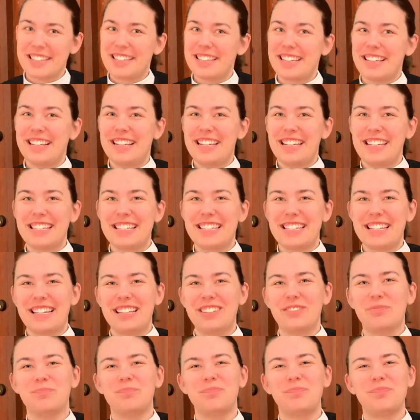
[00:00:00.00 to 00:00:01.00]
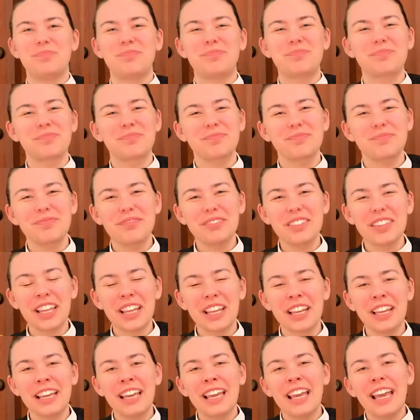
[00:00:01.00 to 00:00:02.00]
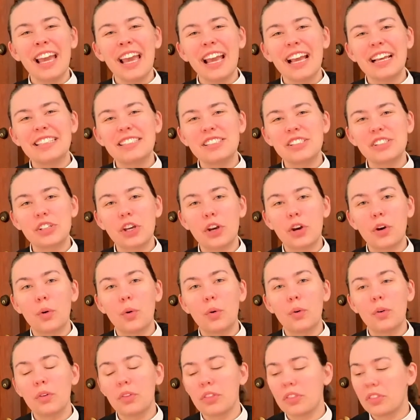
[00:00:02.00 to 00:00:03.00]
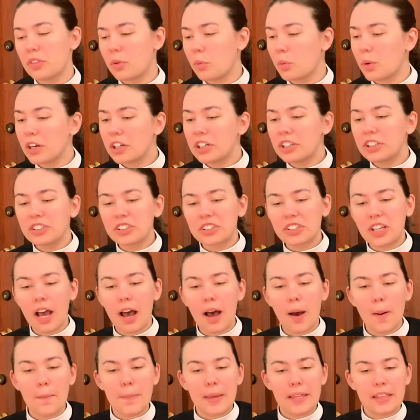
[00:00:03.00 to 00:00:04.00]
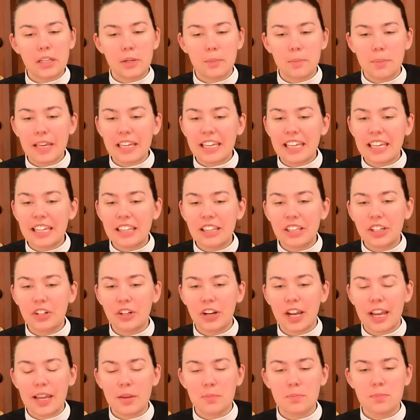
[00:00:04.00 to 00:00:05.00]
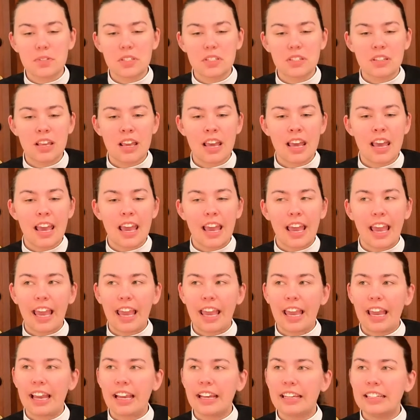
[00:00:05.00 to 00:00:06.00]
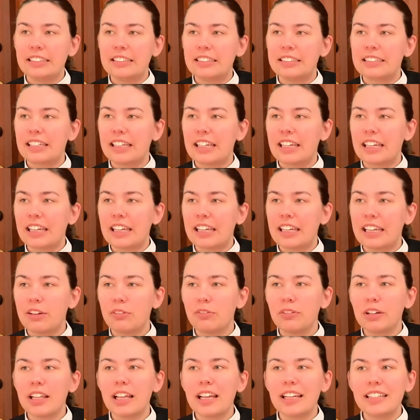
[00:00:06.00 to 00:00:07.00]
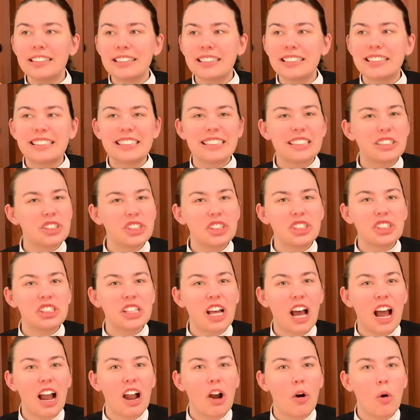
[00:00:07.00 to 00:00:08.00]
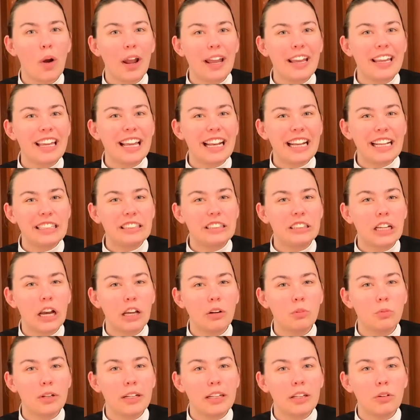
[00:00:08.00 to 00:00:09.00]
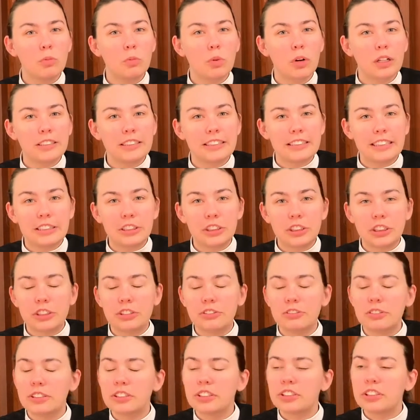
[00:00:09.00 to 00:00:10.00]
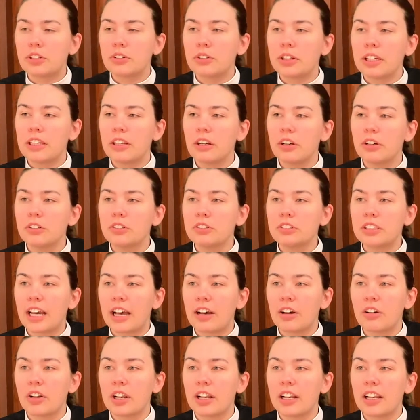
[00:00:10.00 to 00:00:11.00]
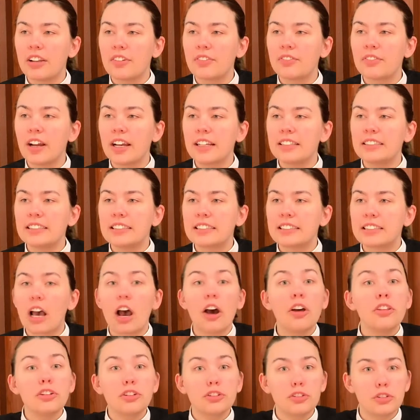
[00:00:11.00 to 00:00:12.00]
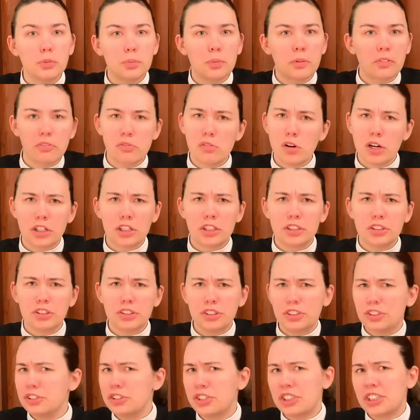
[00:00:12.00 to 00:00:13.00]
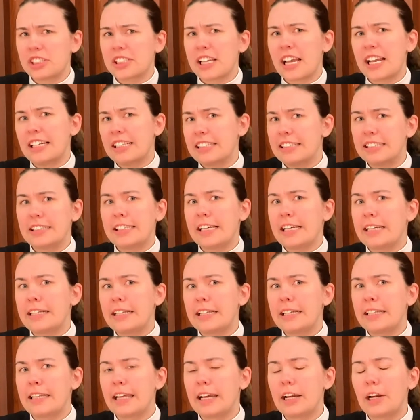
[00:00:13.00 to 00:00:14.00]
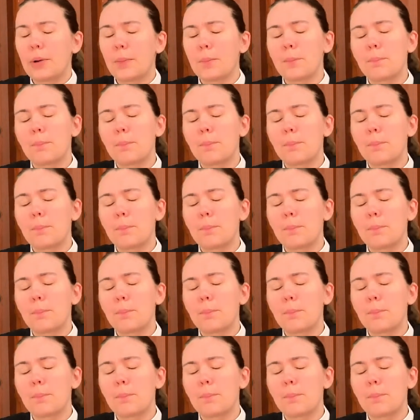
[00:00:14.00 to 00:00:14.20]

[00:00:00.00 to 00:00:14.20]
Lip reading: in Easton. And so the workers come and they're picking the grapes, and he realizes it's just not quite getting done when he wants it to. And so he goes out and he finds this other group of workers who's just kind of standing there.